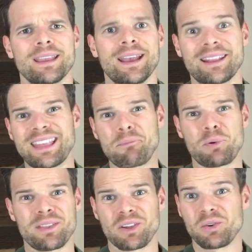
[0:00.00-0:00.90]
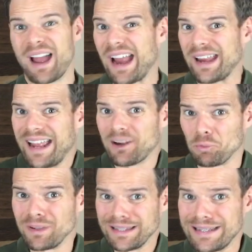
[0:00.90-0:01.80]
And at that point, though, I, I kind
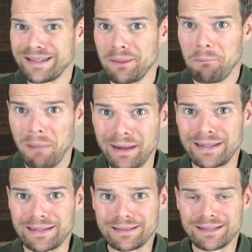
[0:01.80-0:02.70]
of really needed the money.